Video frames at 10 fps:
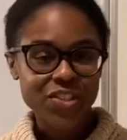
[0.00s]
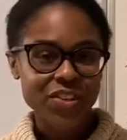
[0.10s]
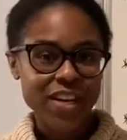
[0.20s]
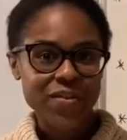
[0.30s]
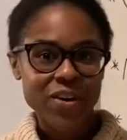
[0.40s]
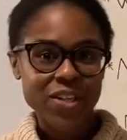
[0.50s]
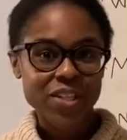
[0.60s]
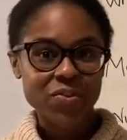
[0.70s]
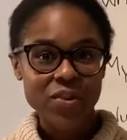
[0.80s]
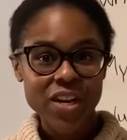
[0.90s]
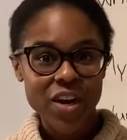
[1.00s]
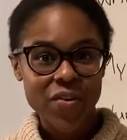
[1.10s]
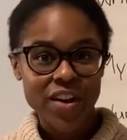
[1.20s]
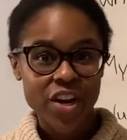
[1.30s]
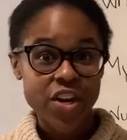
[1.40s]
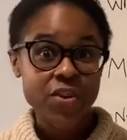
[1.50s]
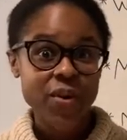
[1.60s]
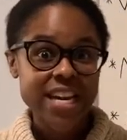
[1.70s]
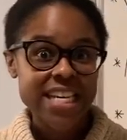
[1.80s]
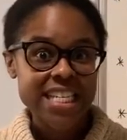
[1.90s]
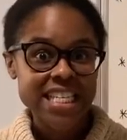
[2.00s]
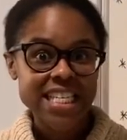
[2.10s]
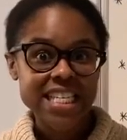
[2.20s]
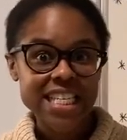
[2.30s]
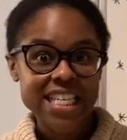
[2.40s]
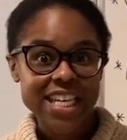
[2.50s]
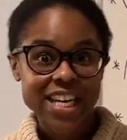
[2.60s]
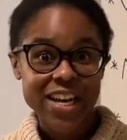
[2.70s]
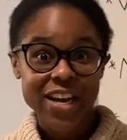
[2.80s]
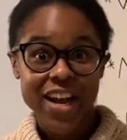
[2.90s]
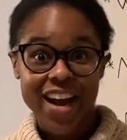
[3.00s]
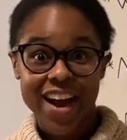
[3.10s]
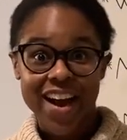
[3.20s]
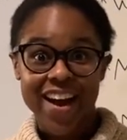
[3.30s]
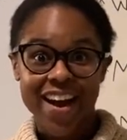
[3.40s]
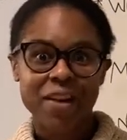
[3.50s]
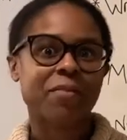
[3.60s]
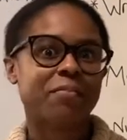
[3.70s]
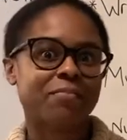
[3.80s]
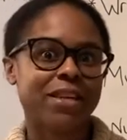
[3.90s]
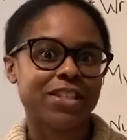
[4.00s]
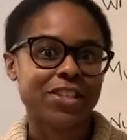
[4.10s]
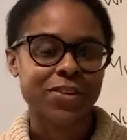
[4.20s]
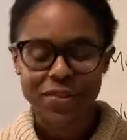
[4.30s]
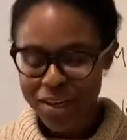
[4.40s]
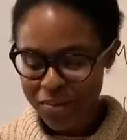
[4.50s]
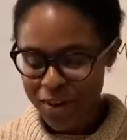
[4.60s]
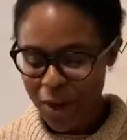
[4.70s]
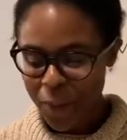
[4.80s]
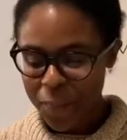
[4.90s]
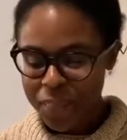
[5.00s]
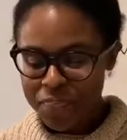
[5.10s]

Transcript: Great work. So we are ready. Are you ready to sing? Me too. Here we go.